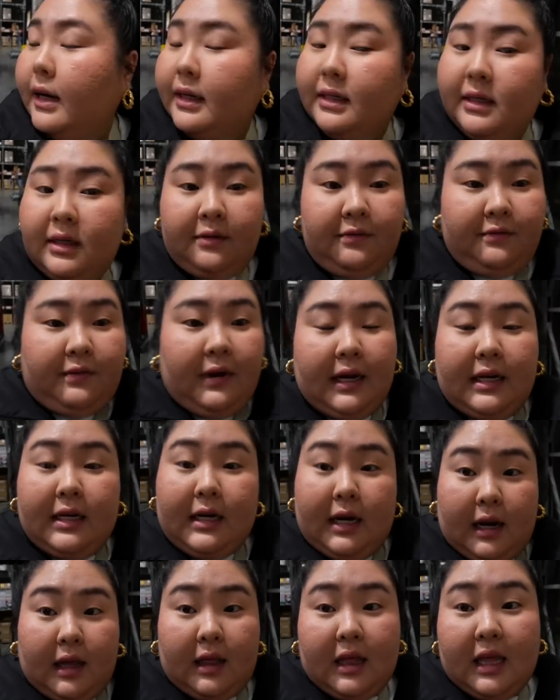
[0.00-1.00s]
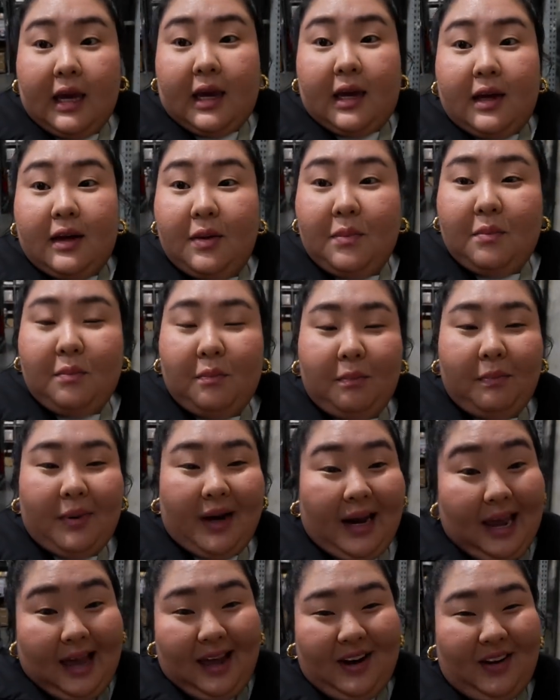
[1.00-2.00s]
I didn't find anything, but
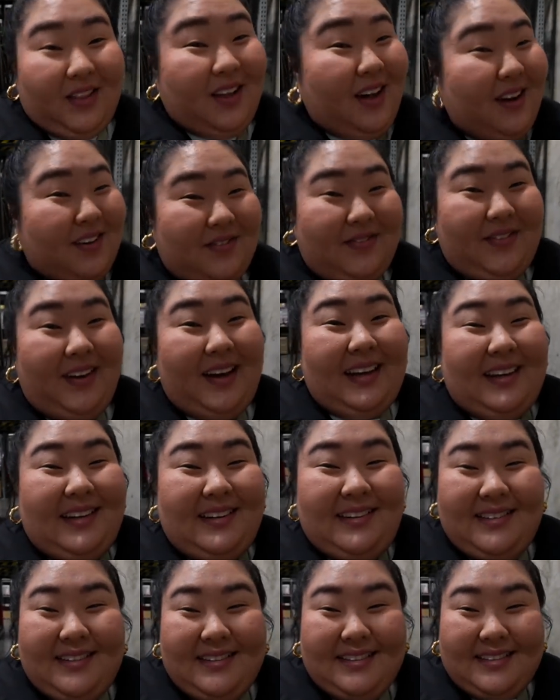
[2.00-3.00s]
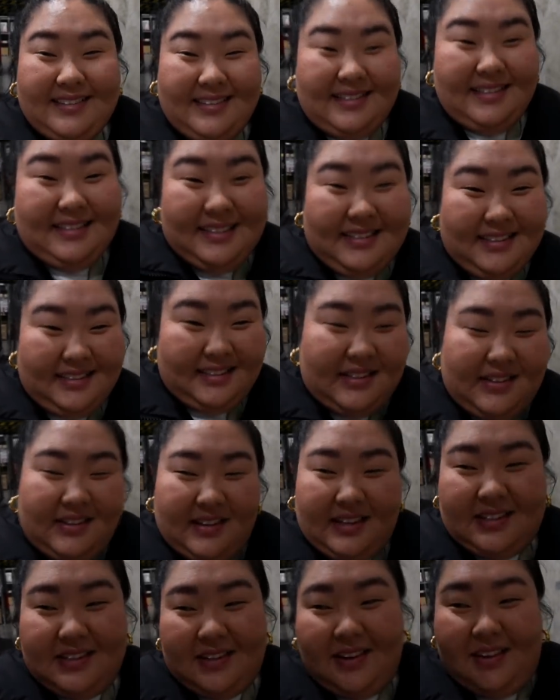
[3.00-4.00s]
I had a lot of fun, so
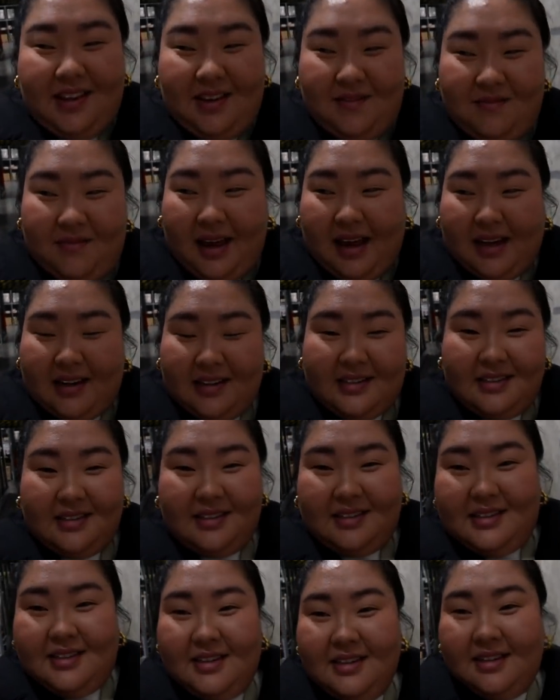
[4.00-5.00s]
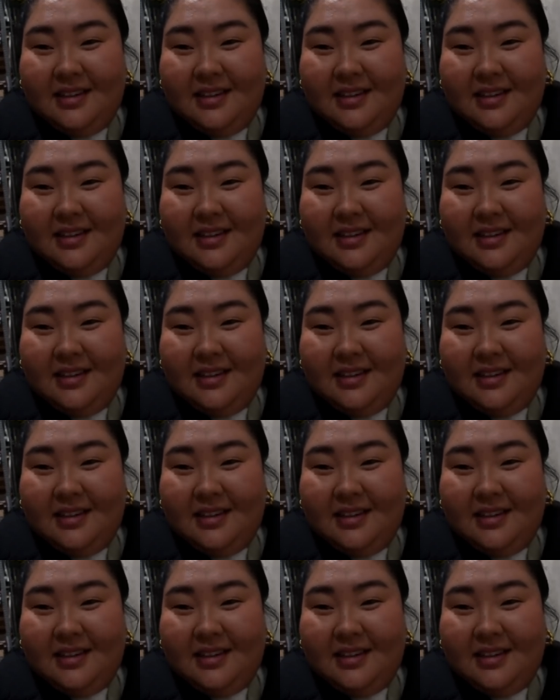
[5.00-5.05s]
that's all that matters.